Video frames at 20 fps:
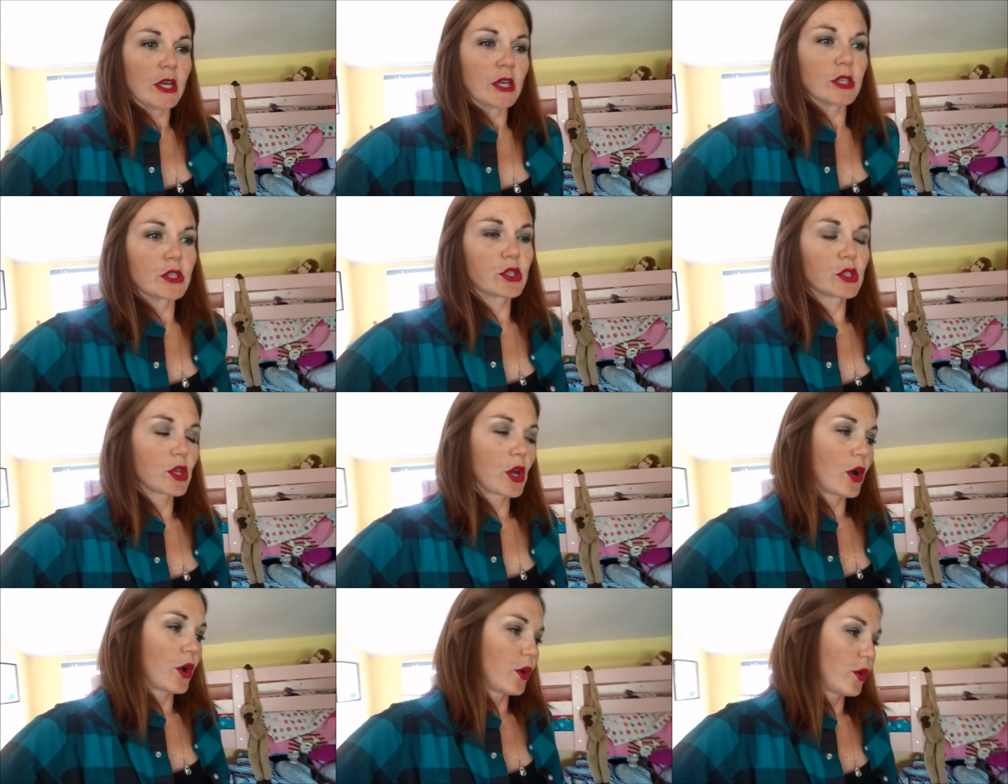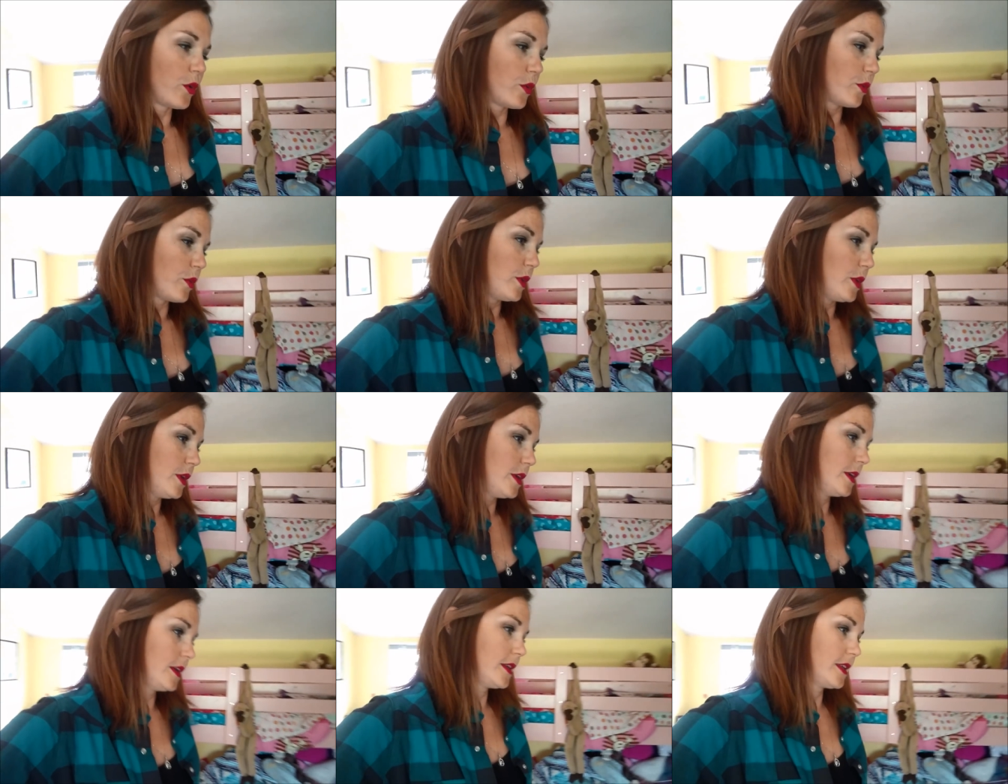So
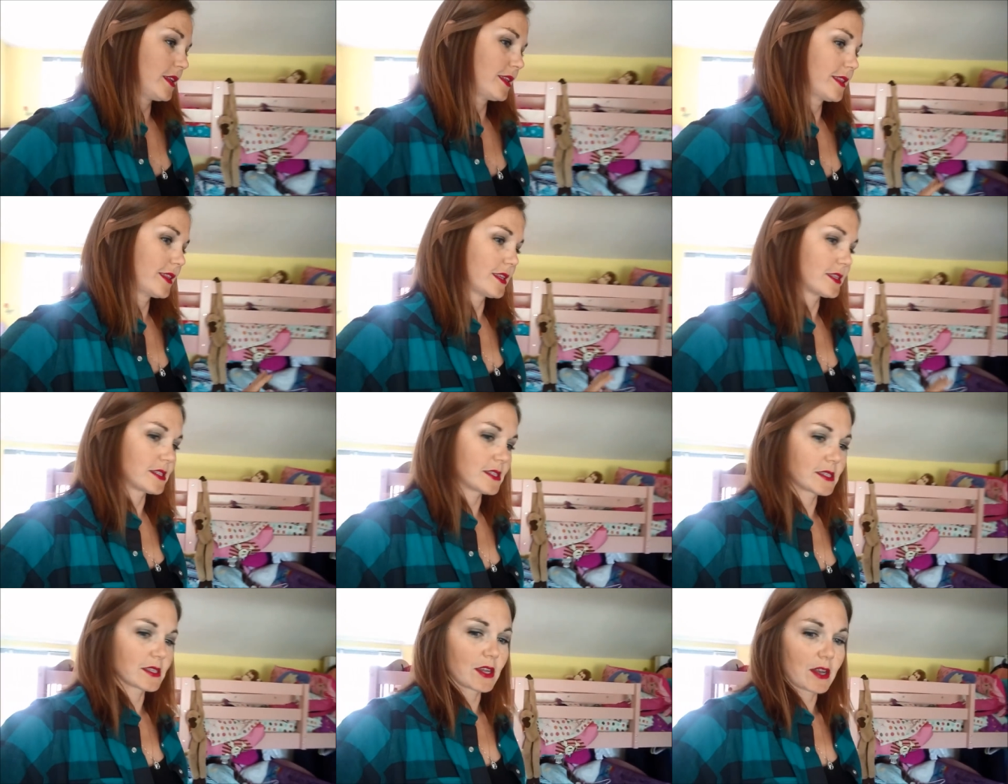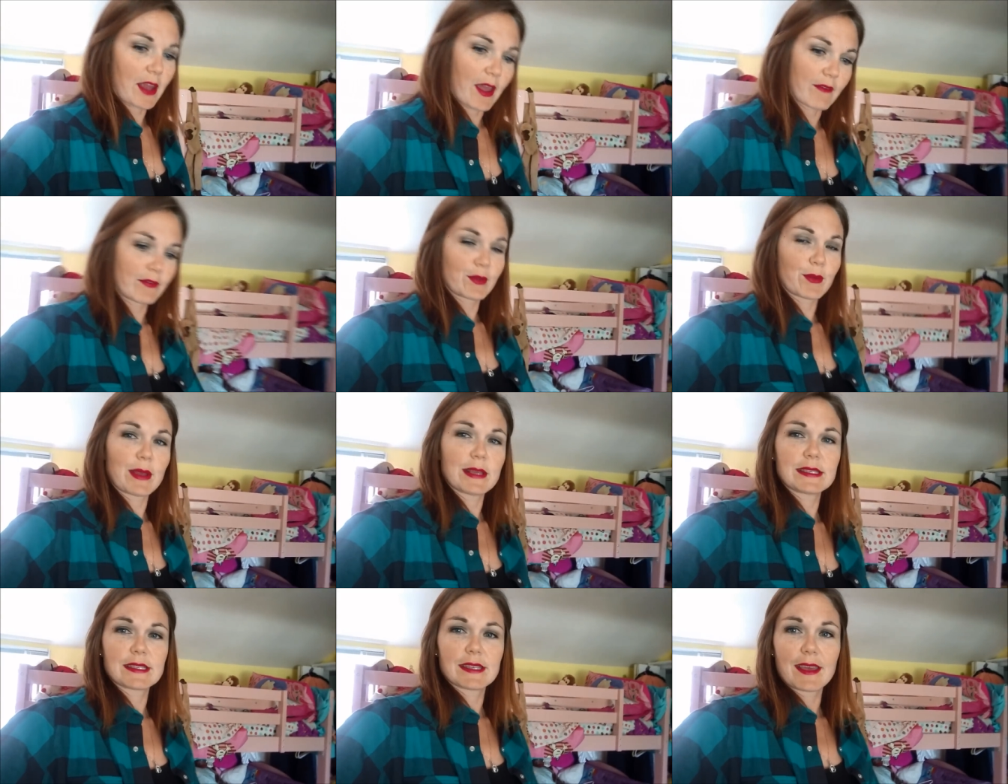this is going to have to
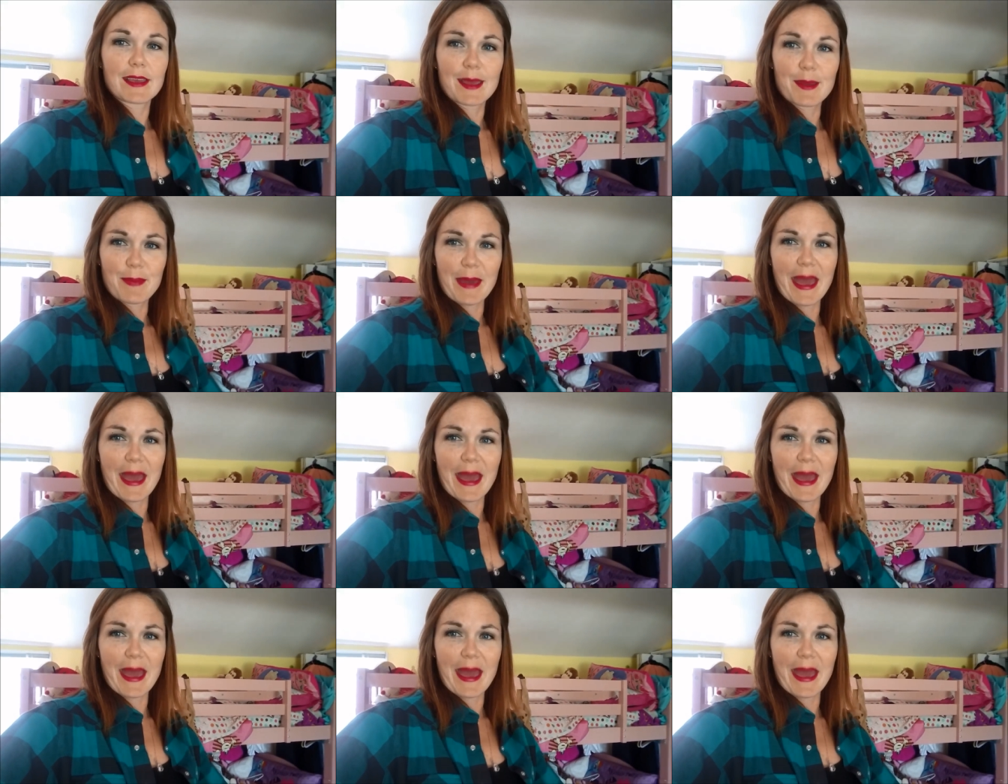wait till I get